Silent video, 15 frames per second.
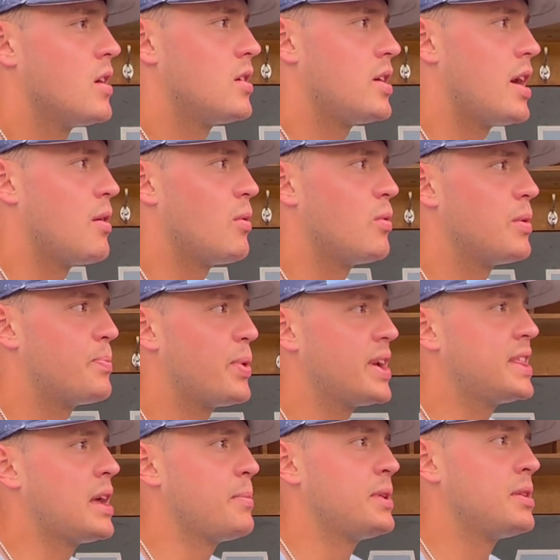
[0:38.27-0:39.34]
Yeah, well, we
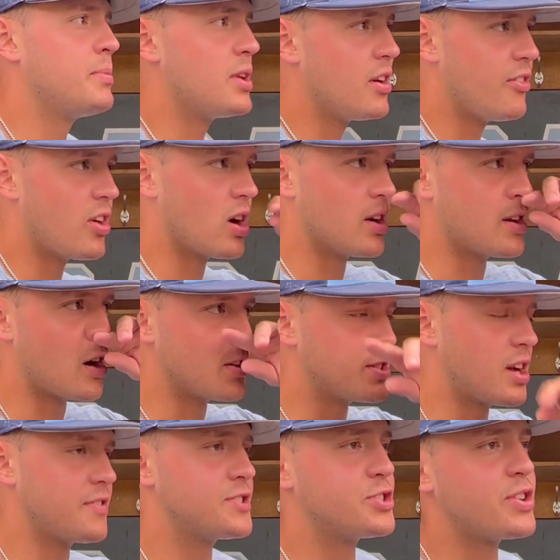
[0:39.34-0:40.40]
played them in the middle of our
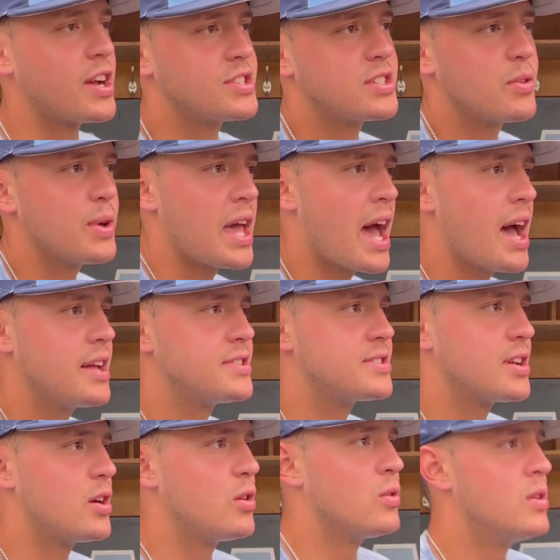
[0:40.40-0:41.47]
tough stretch that we had,
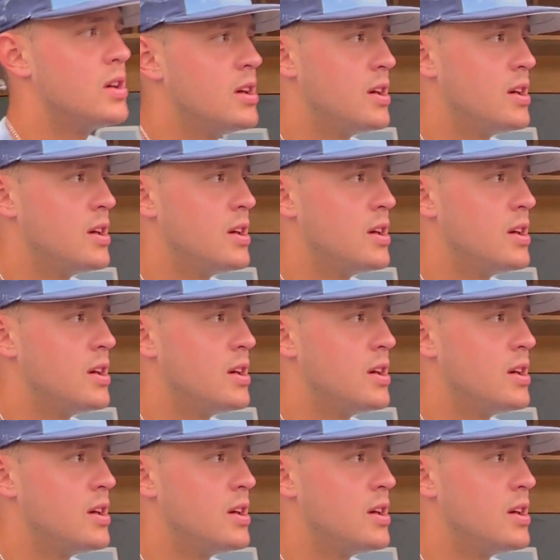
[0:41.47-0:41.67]
so